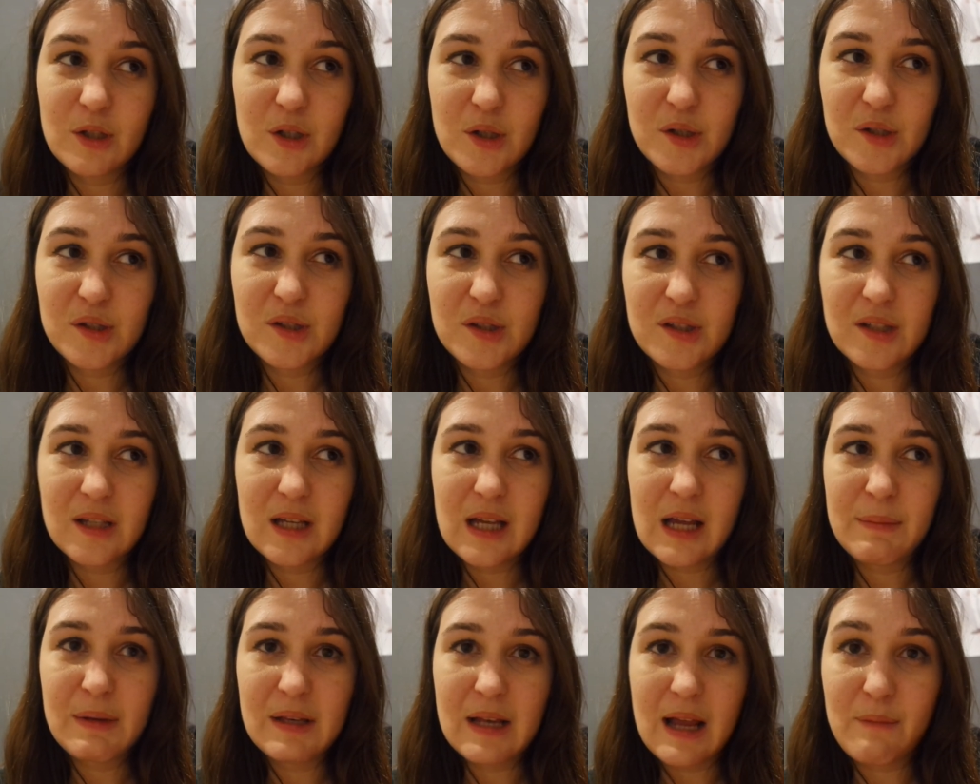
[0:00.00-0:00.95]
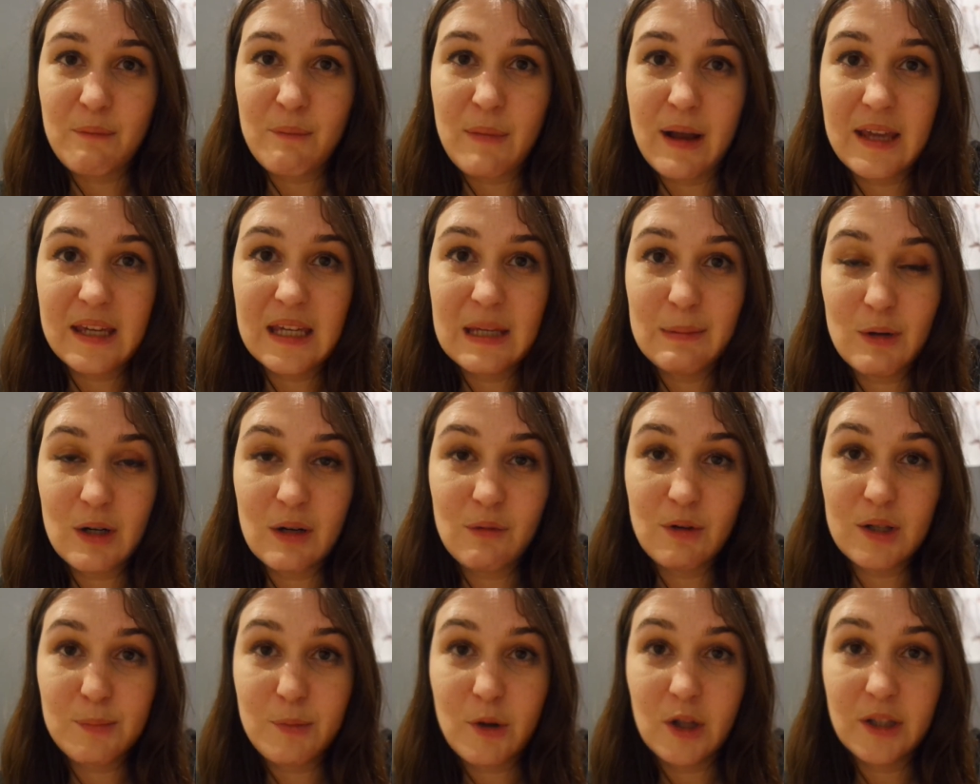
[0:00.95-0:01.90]
Because, I mean, my kimono
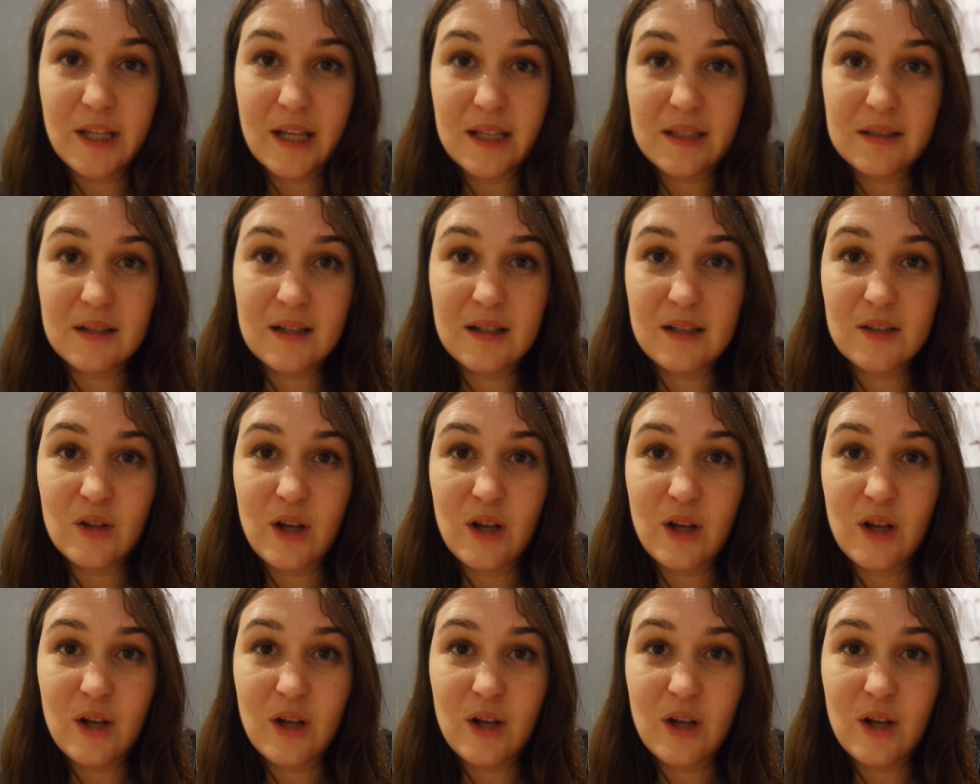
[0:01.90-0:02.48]
was polyester,